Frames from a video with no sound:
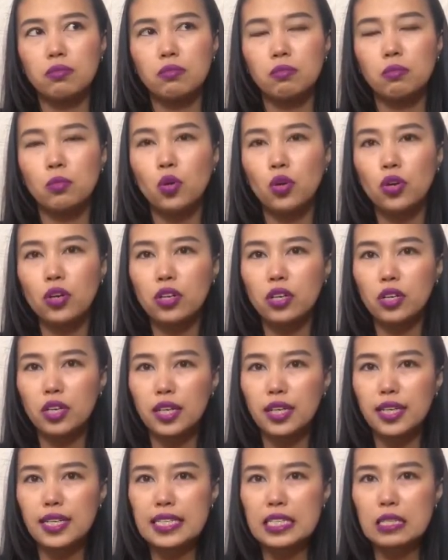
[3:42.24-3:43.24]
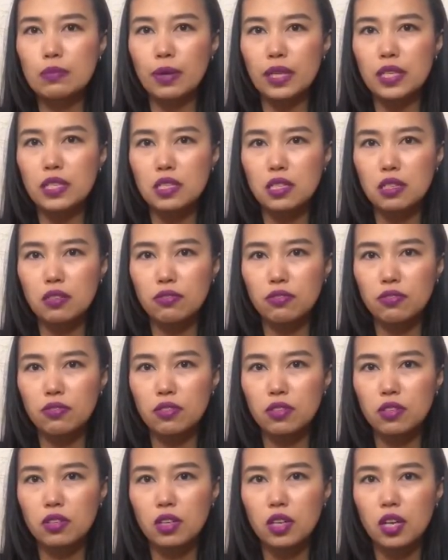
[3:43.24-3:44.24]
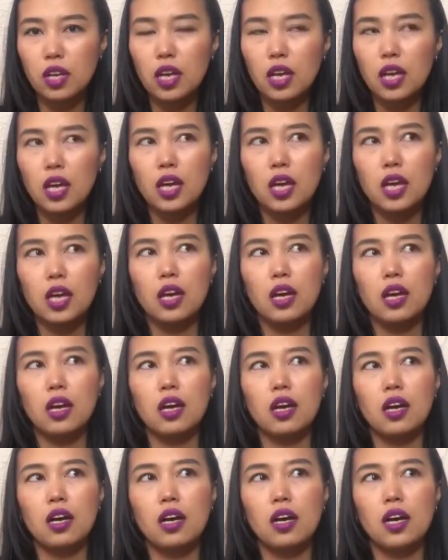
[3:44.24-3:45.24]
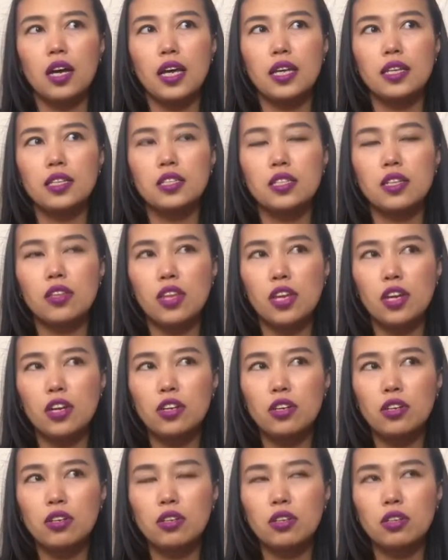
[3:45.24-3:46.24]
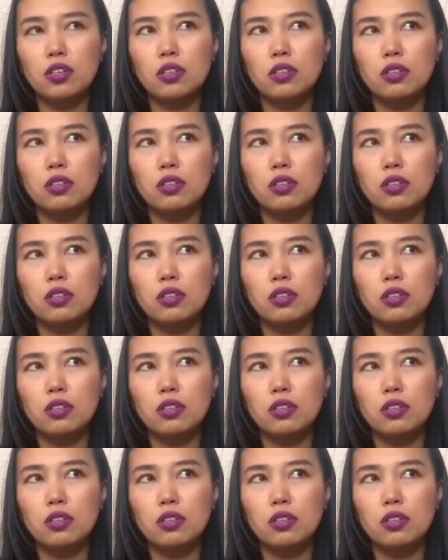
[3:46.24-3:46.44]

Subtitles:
more expensive. And there,